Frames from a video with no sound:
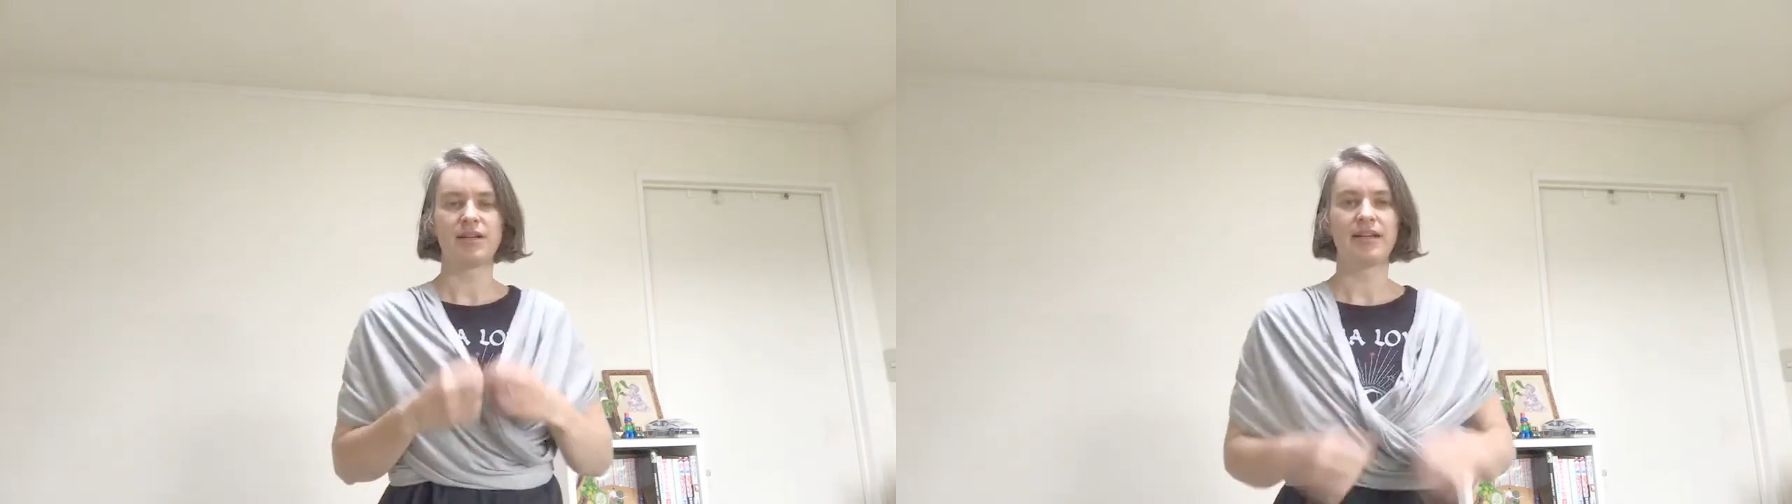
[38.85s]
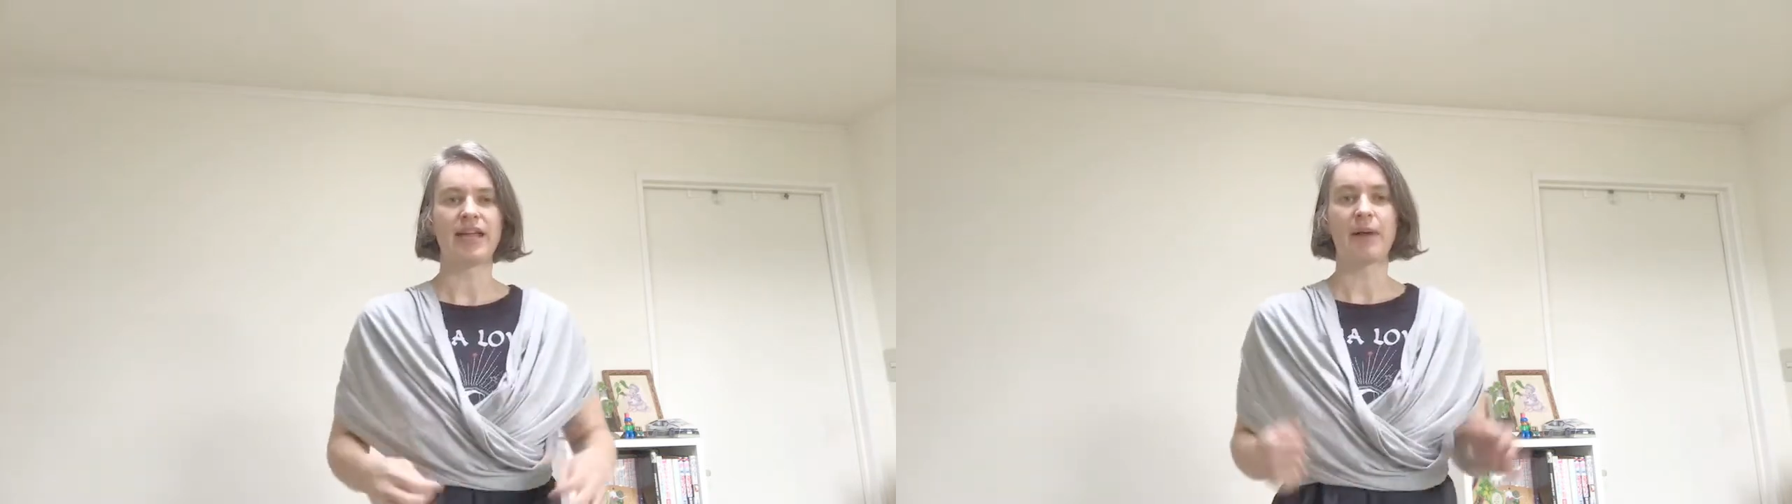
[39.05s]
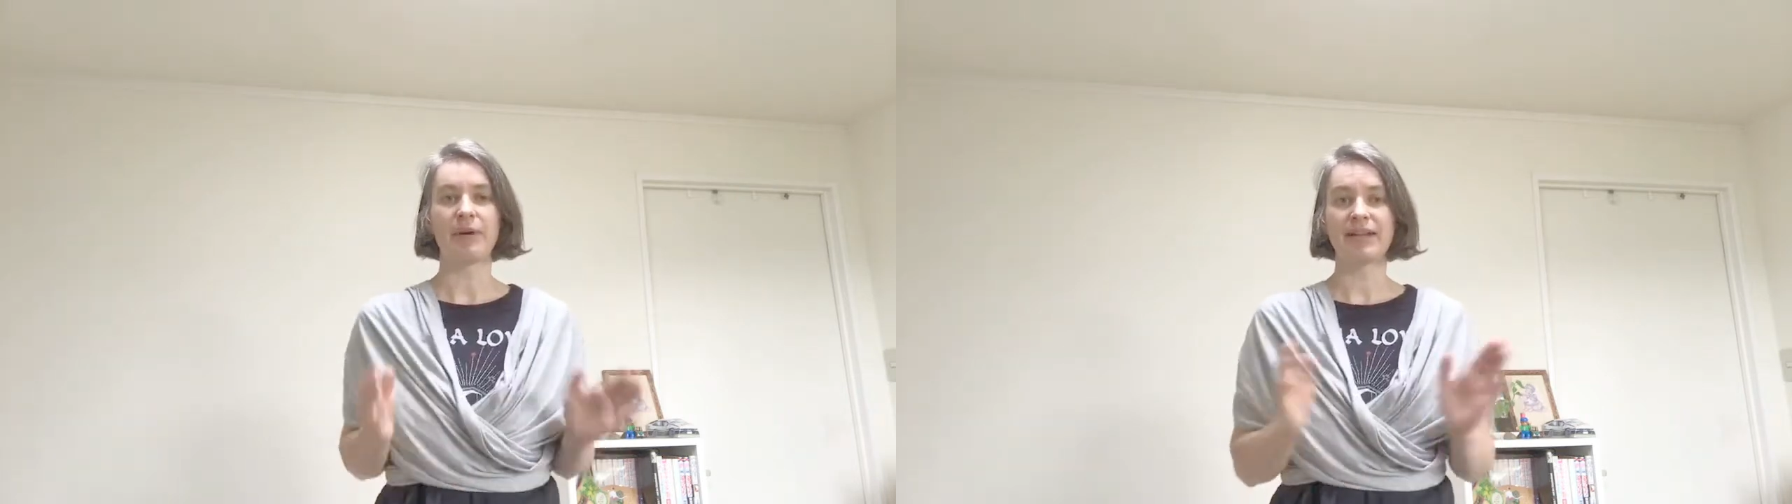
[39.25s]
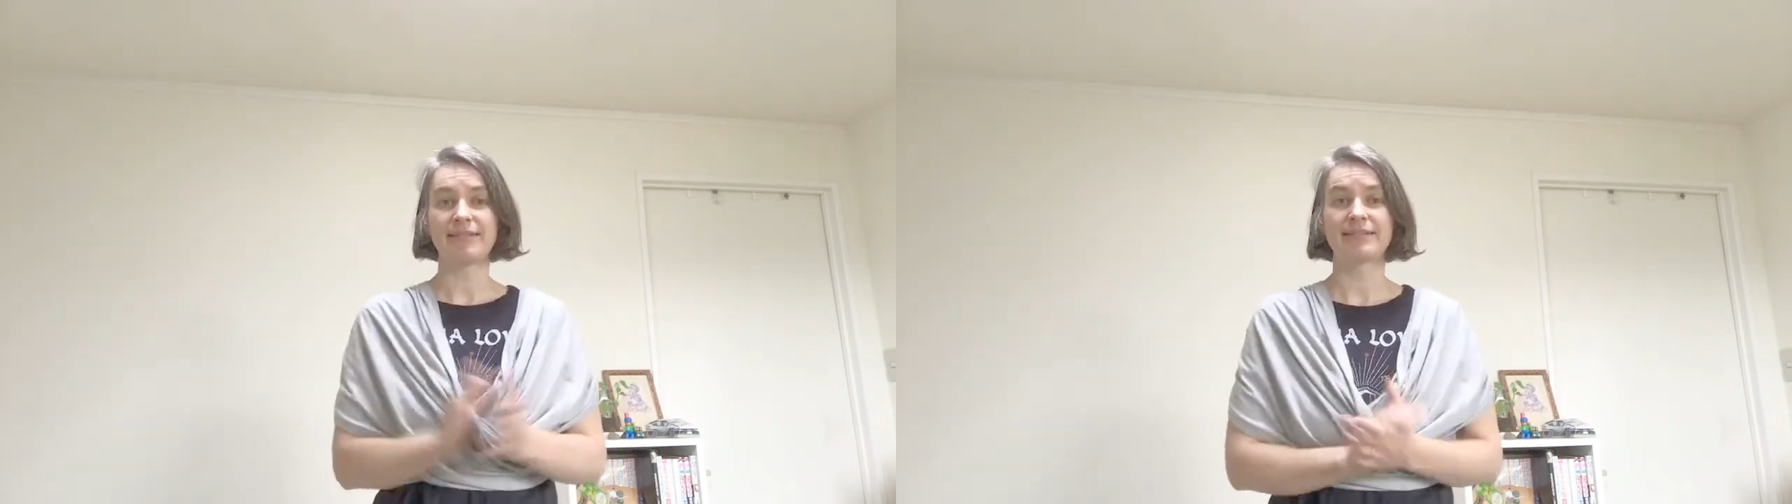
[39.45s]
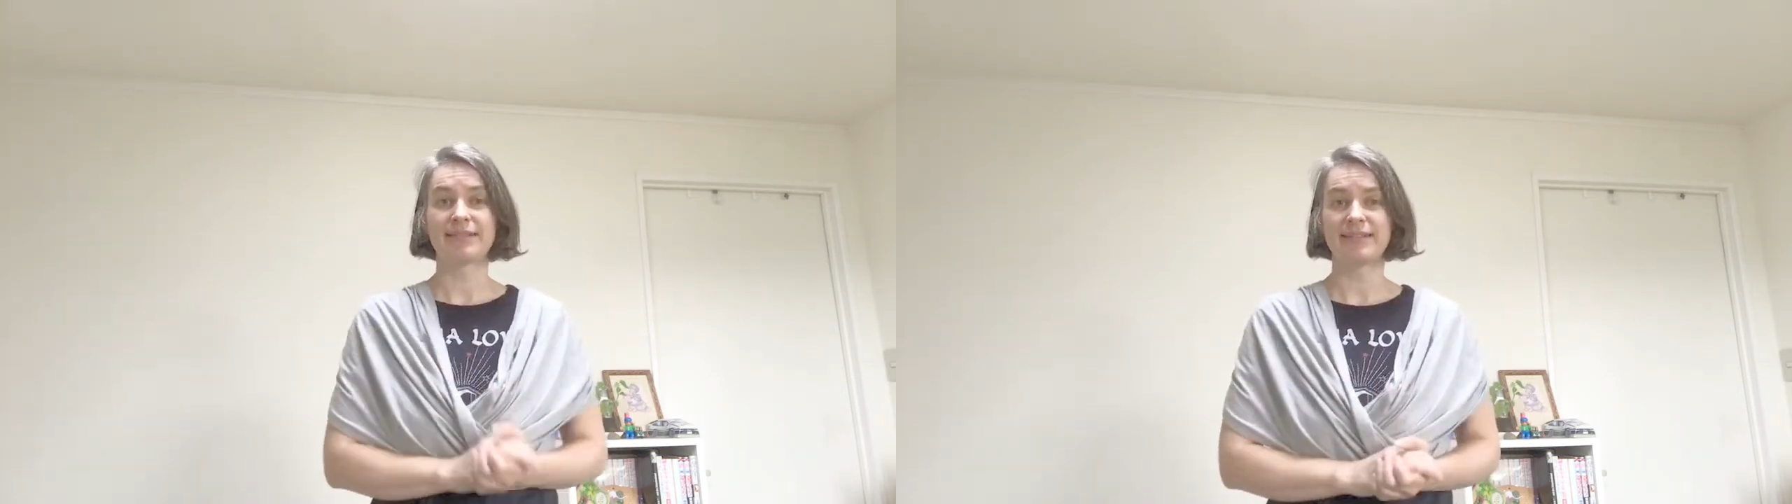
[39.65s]
Yeah, but
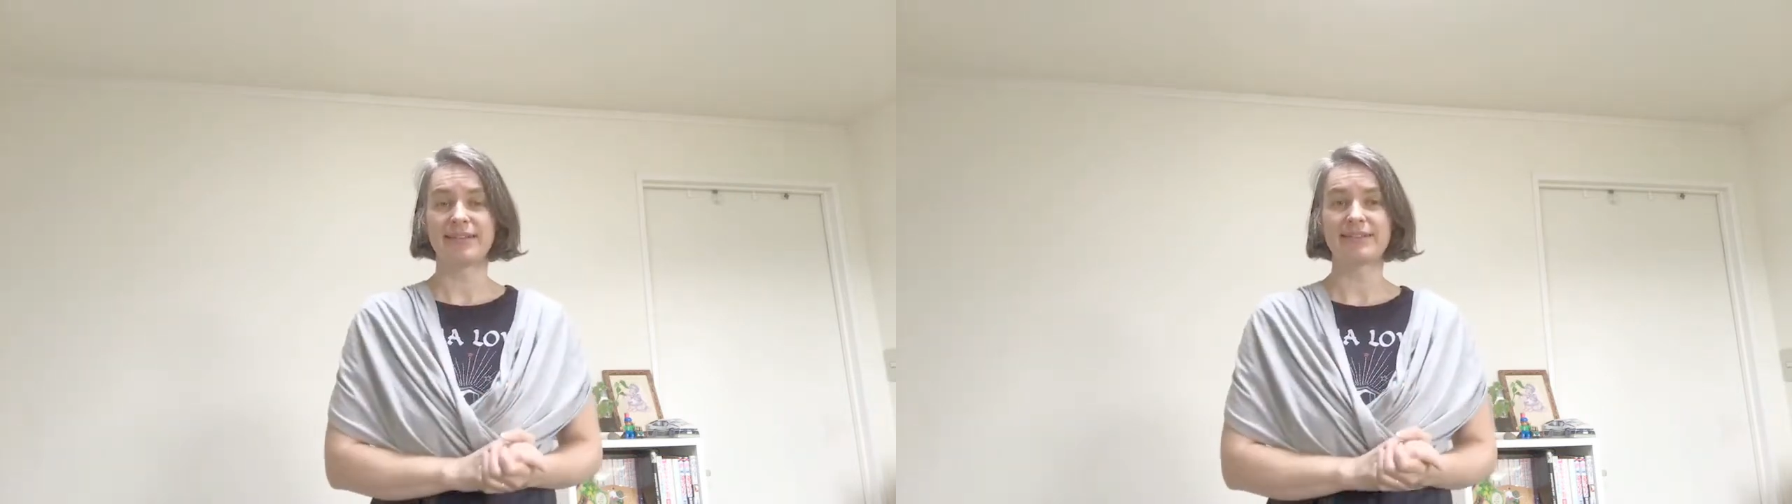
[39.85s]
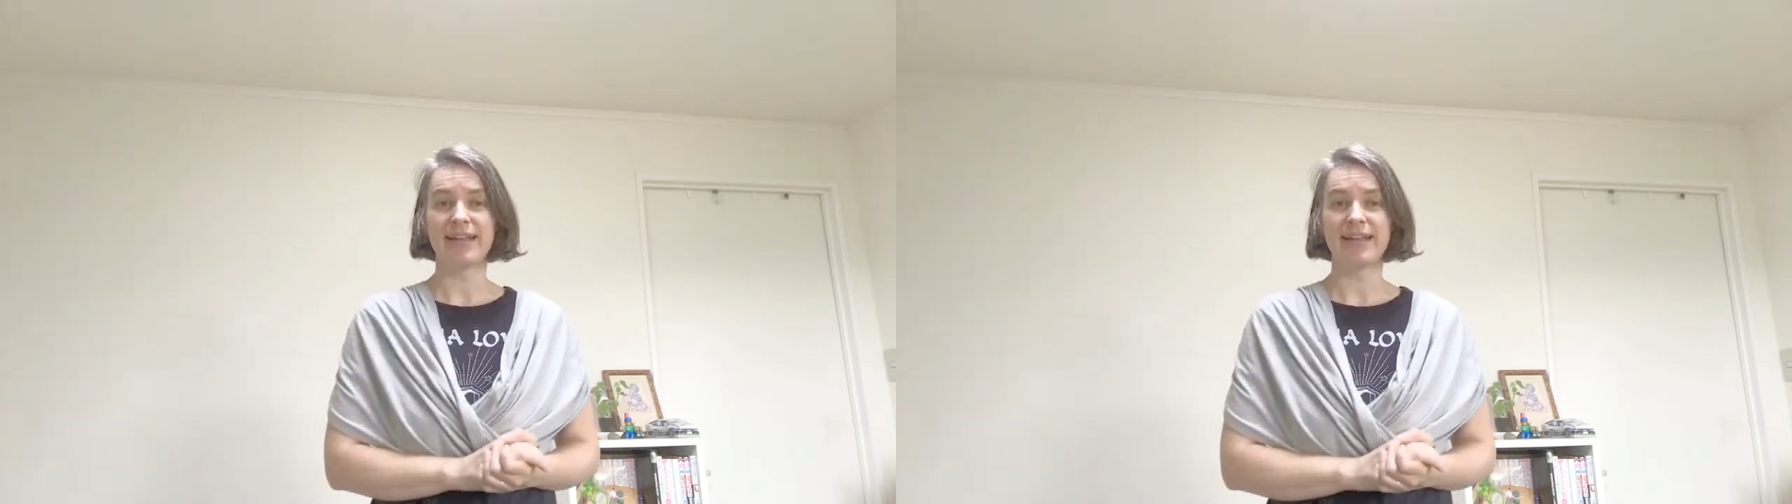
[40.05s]
it is